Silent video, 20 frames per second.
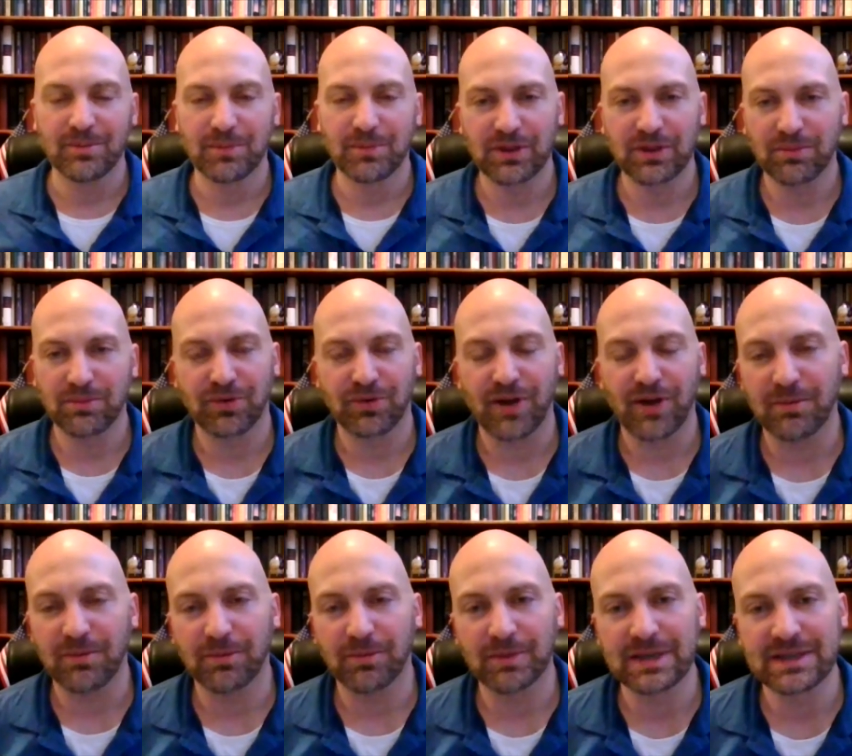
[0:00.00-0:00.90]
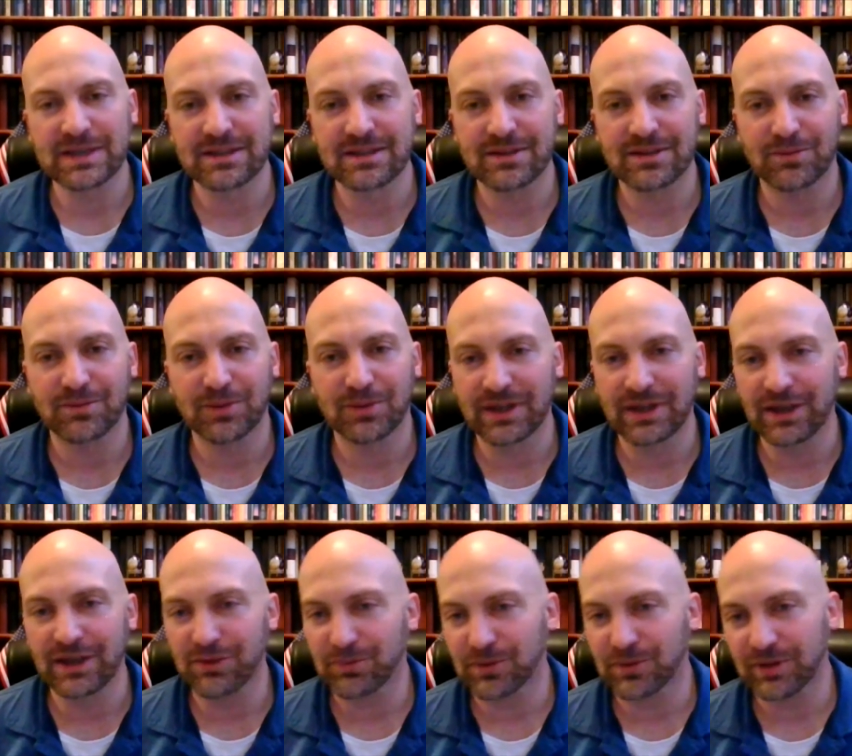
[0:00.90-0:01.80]
But the problem is when you
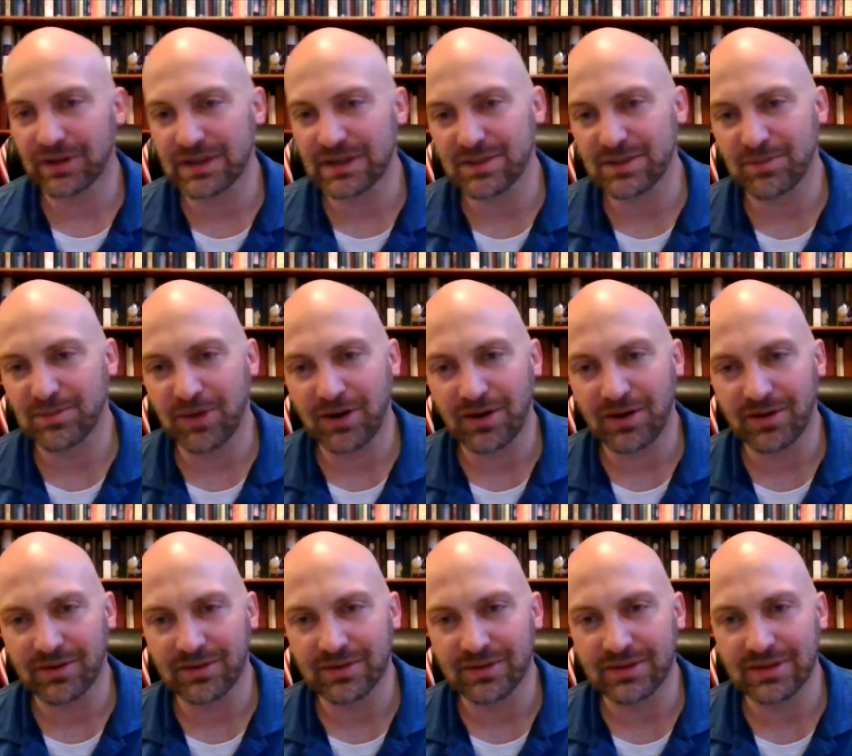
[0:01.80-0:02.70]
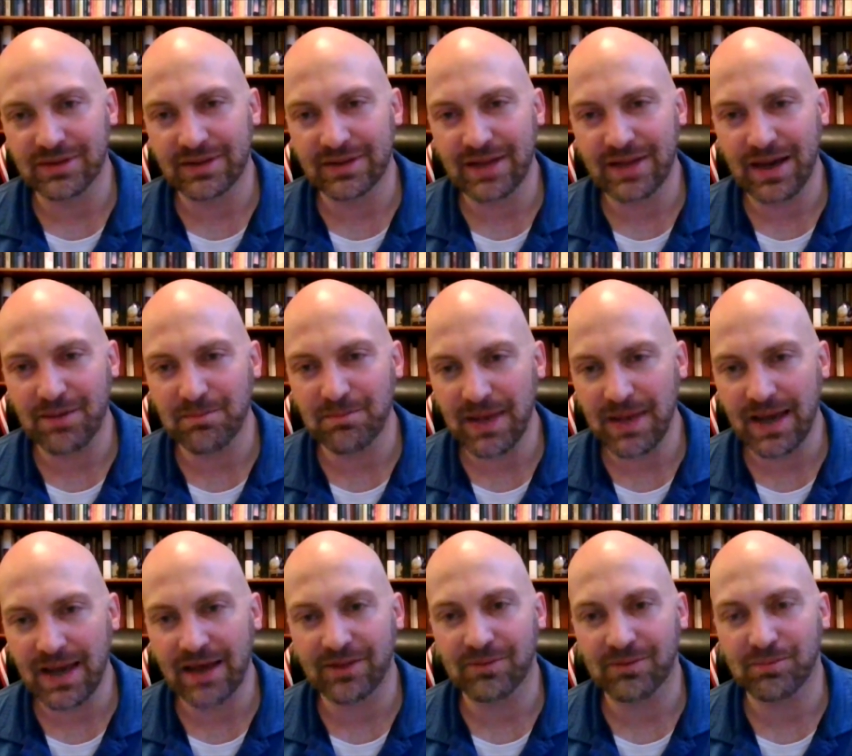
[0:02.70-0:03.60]
get really small, that
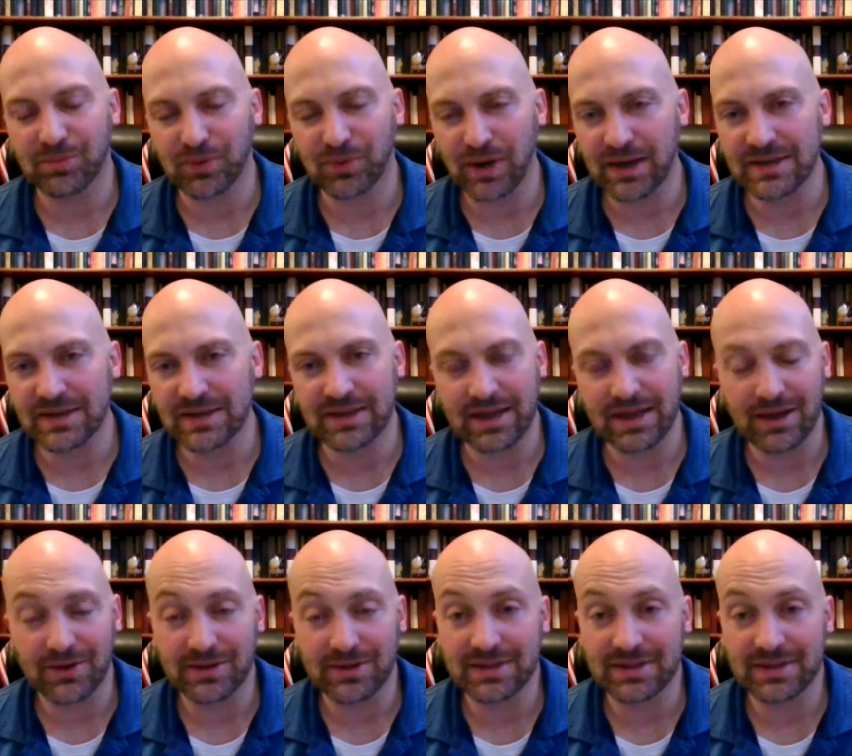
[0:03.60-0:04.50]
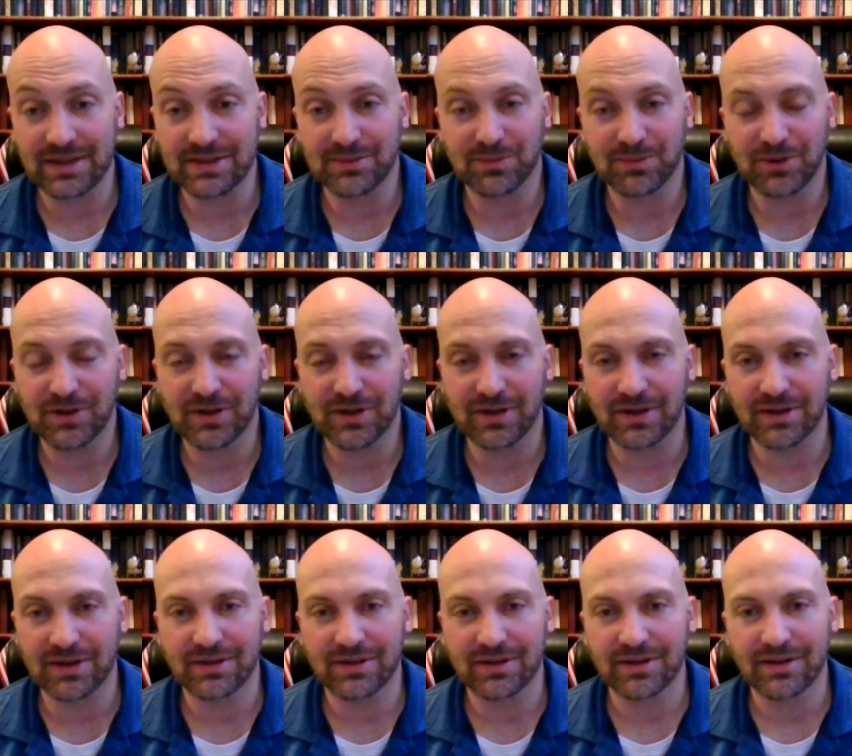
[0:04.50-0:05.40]
math breaks down. It doesn't
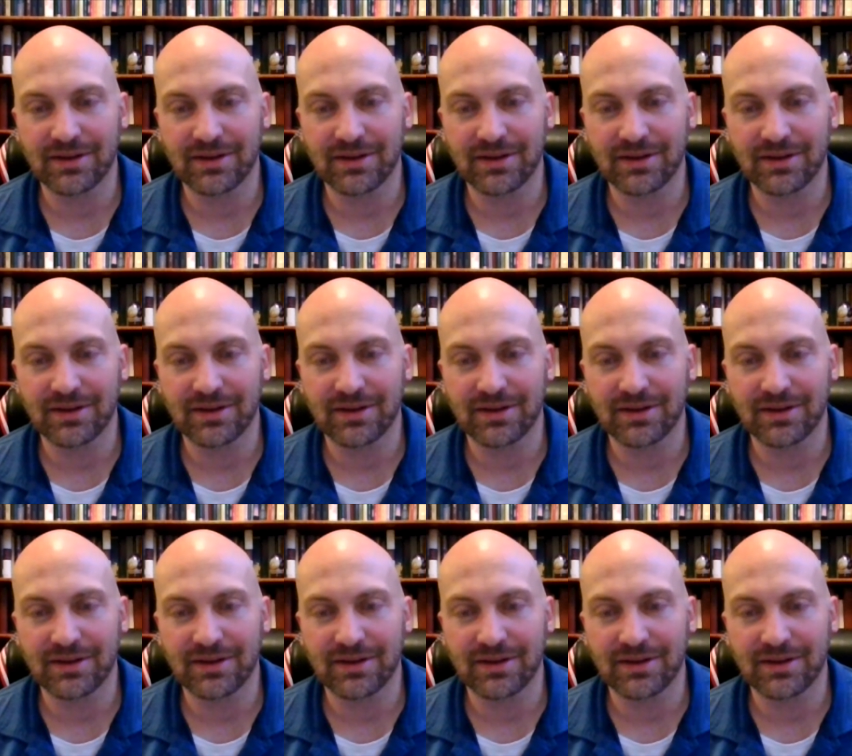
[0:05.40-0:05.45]
work.